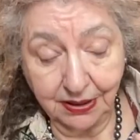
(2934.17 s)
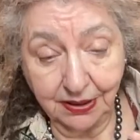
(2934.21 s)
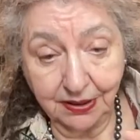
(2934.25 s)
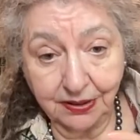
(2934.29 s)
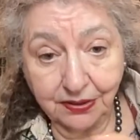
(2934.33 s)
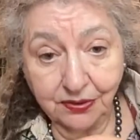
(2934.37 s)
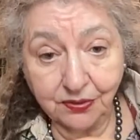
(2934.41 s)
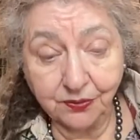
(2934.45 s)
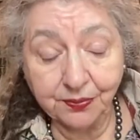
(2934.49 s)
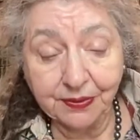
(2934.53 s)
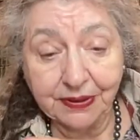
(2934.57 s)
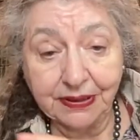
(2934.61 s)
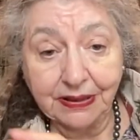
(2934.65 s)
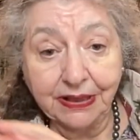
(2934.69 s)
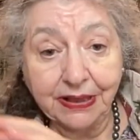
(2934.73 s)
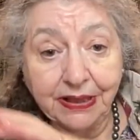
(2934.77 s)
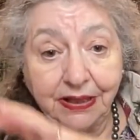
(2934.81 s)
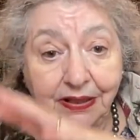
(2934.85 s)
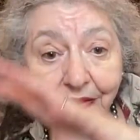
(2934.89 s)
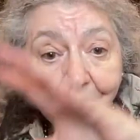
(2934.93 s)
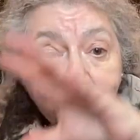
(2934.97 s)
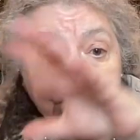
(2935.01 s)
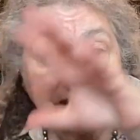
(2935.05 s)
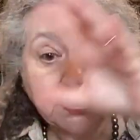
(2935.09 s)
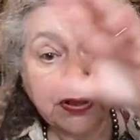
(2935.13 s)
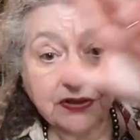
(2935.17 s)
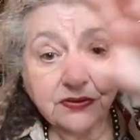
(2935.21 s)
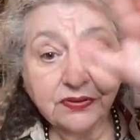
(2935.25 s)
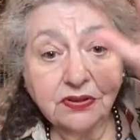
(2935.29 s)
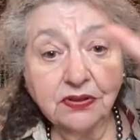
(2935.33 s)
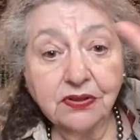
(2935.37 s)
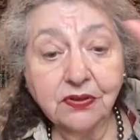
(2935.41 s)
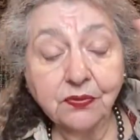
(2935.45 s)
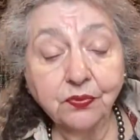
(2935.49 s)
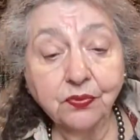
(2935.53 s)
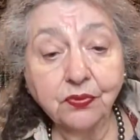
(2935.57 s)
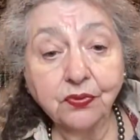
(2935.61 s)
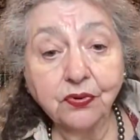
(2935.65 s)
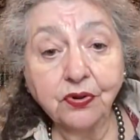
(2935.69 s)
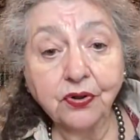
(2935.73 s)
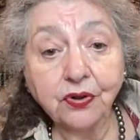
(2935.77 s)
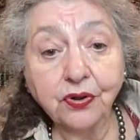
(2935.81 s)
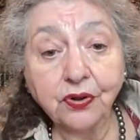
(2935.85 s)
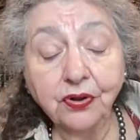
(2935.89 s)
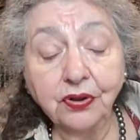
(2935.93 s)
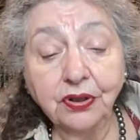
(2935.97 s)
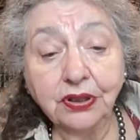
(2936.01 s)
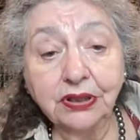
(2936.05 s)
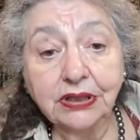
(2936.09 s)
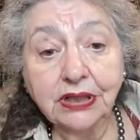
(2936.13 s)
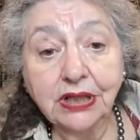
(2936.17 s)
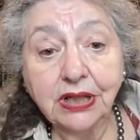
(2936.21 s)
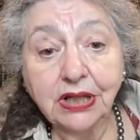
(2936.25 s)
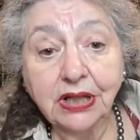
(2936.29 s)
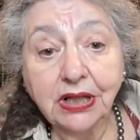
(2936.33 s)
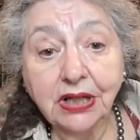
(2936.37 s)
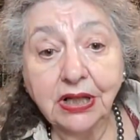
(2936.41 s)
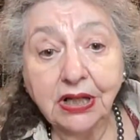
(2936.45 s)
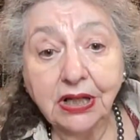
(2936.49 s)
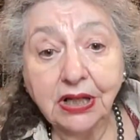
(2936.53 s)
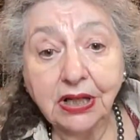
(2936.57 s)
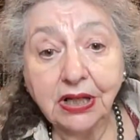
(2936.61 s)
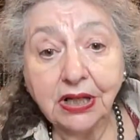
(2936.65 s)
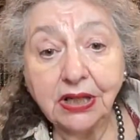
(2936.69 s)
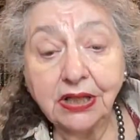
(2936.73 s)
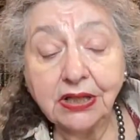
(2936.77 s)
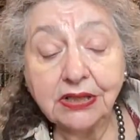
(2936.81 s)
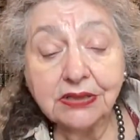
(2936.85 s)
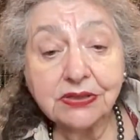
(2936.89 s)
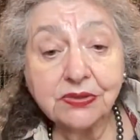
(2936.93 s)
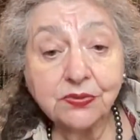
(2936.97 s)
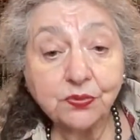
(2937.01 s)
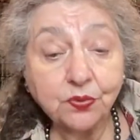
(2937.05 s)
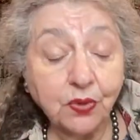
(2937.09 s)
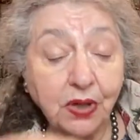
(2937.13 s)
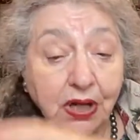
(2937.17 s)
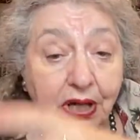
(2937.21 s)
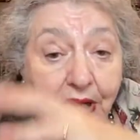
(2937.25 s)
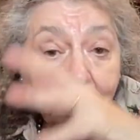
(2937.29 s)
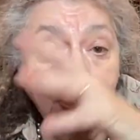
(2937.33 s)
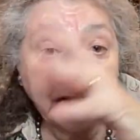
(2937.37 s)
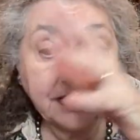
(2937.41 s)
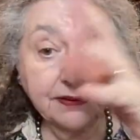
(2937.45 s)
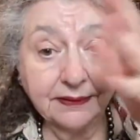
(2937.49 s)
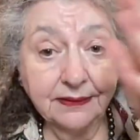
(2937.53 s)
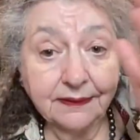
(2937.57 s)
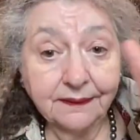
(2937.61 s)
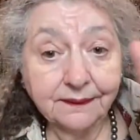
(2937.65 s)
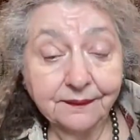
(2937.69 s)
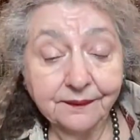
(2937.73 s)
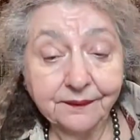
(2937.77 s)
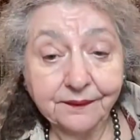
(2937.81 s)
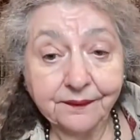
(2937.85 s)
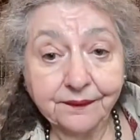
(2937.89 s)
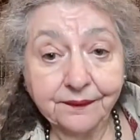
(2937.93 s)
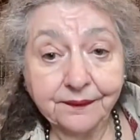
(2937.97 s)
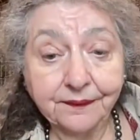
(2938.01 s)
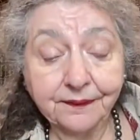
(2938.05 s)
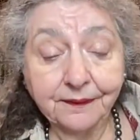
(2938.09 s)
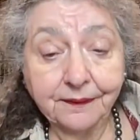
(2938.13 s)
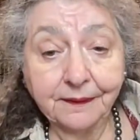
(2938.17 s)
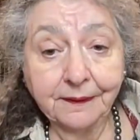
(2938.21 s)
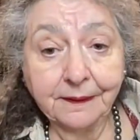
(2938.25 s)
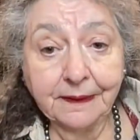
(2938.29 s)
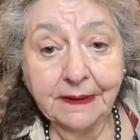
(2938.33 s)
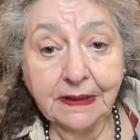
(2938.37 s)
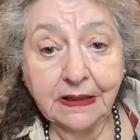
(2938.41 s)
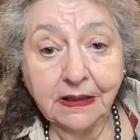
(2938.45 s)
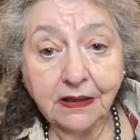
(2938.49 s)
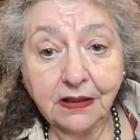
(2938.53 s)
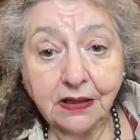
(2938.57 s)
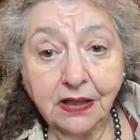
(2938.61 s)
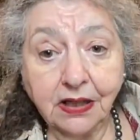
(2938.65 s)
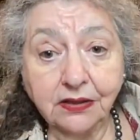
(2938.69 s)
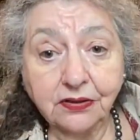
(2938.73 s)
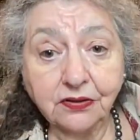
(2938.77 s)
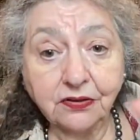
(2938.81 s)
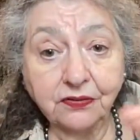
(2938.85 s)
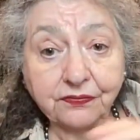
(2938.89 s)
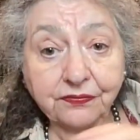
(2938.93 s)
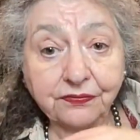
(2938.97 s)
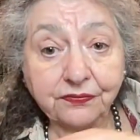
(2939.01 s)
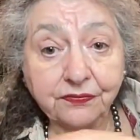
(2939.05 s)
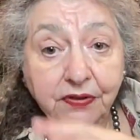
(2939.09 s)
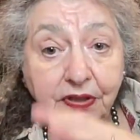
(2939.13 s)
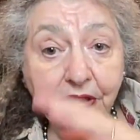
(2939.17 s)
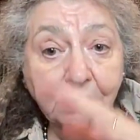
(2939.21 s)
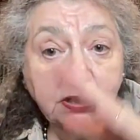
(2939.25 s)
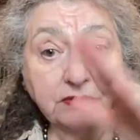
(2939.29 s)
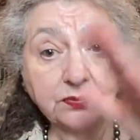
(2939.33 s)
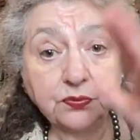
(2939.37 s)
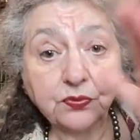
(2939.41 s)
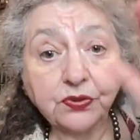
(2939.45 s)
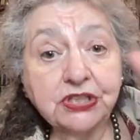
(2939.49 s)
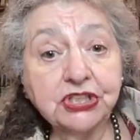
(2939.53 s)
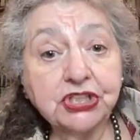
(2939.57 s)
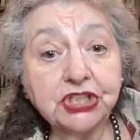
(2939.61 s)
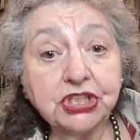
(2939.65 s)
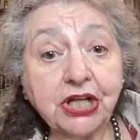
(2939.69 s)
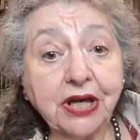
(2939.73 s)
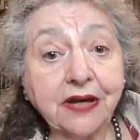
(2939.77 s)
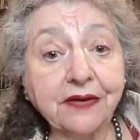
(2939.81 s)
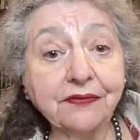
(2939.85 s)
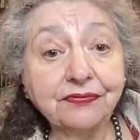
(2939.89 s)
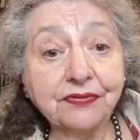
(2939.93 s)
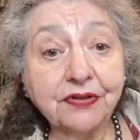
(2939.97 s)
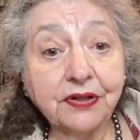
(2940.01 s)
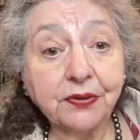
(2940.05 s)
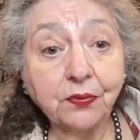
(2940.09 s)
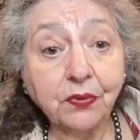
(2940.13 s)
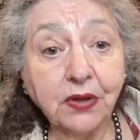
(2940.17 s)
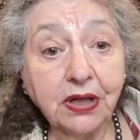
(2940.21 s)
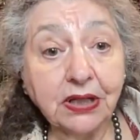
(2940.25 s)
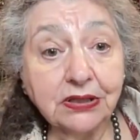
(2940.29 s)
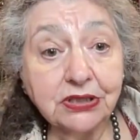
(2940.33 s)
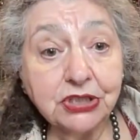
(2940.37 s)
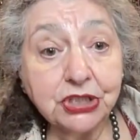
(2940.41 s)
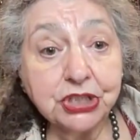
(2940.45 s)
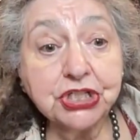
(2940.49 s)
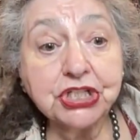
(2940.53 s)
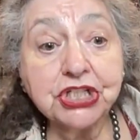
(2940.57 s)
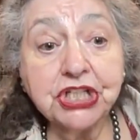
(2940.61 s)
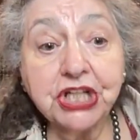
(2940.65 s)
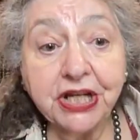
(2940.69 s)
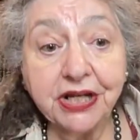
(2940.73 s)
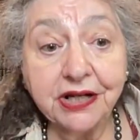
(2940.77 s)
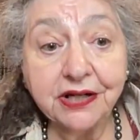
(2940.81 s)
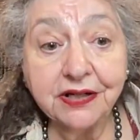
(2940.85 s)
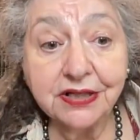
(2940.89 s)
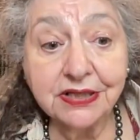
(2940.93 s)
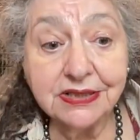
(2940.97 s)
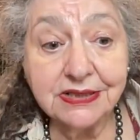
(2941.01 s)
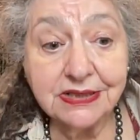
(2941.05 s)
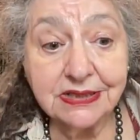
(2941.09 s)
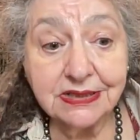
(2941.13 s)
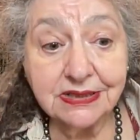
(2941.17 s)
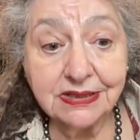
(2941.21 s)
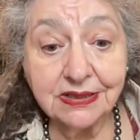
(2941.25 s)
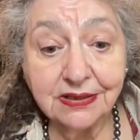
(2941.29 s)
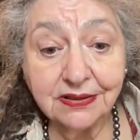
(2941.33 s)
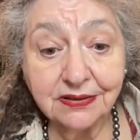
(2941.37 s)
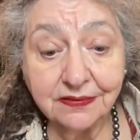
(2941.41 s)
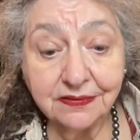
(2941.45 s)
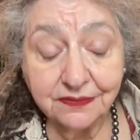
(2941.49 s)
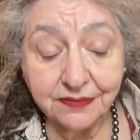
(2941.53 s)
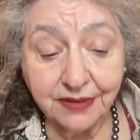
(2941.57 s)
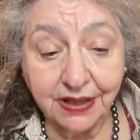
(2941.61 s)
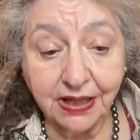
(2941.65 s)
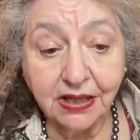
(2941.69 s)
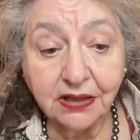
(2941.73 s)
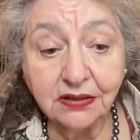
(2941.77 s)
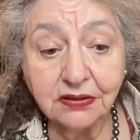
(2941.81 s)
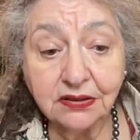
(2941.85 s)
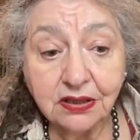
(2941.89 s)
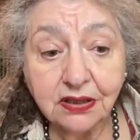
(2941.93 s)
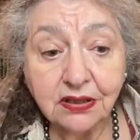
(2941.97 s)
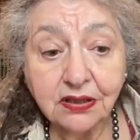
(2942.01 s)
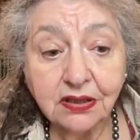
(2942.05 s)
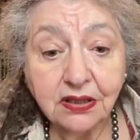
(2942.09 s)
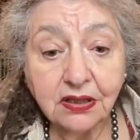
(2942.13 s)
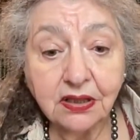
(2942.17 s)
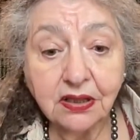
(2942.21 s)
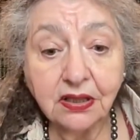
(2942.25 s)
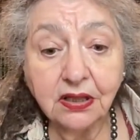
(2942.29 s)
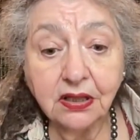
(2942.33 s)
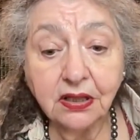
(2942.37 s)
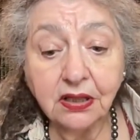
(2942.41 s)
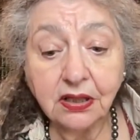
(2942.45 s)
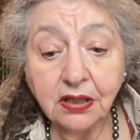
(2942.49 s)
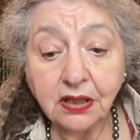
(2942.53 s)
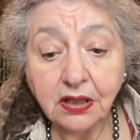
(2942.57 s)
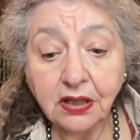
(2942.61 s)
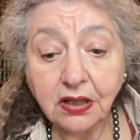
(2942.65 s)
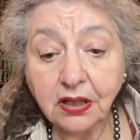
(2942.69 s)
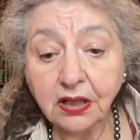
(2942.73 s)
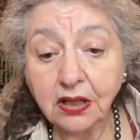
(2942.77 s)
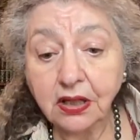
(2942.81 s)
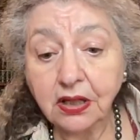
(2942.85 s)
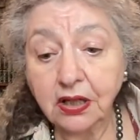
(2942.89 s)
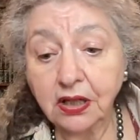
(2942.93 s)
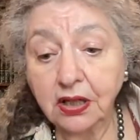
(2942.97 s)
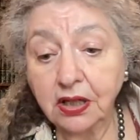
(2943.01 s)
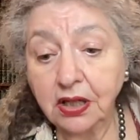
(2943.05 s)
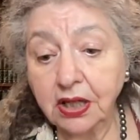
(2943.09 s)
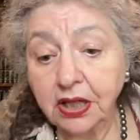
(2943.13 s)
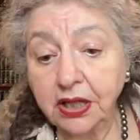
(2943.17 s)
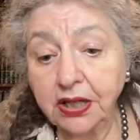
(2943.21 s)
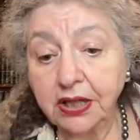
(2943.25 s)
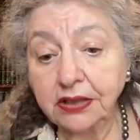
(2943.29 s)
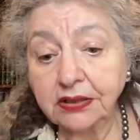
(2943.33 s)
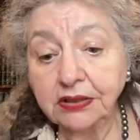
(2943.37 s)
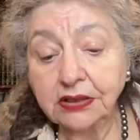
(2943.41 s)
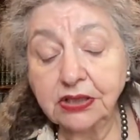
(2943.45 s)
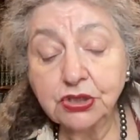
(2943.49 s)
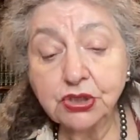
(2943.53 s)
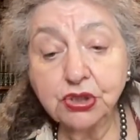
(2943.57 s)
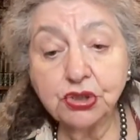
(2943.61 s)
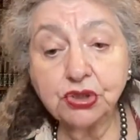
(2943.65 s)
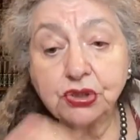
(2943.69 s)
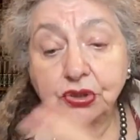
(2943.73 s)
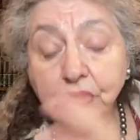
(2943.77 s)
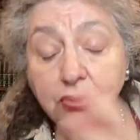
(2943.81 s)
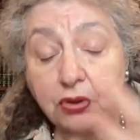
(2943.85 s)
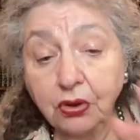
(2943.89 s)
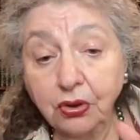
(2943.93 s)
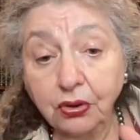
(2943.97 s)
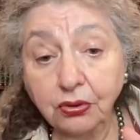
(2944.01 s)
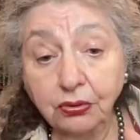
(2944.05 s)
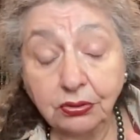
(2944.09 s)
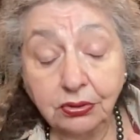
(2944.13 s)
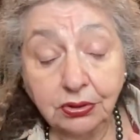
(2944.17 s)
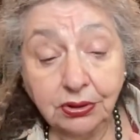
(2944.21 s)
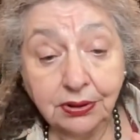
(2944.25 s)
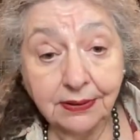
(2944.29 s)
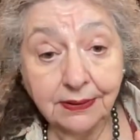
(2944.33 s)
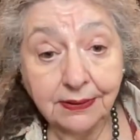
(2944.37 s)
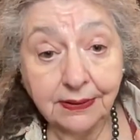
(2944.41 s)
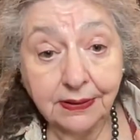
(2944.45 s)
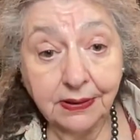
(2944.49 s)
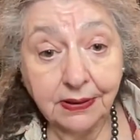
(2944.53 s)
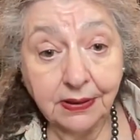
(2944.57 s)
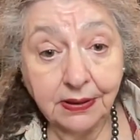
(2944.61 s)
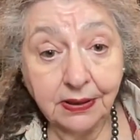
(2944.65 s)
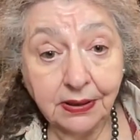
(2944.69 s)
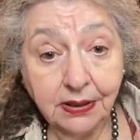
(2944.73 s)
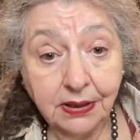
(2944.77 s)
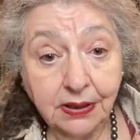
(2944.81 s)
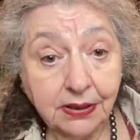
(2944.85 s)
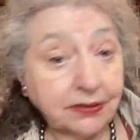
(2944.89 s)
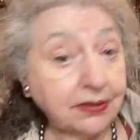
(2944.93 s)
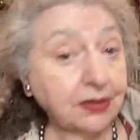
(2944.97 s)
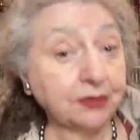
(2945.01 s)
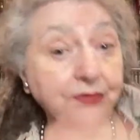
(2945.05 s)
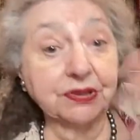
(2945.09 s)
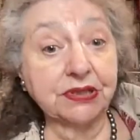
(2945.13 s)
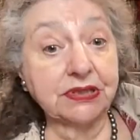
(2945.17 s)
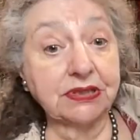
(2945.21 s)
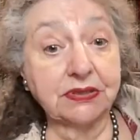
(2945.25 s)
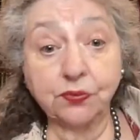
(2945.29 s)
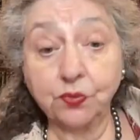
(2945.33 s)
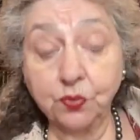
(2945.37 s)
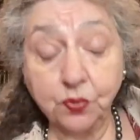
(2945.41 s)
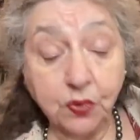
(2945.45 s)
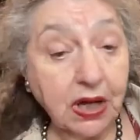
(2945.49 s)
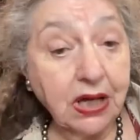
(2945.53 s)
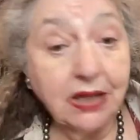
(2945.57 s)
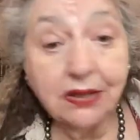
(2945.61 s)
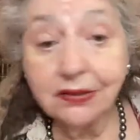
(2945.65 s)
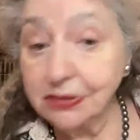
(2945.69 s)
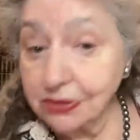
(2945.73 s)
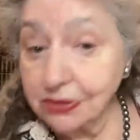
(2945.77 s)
You believe that the world is one kind of in which everyone shares, right? And the soul, there is one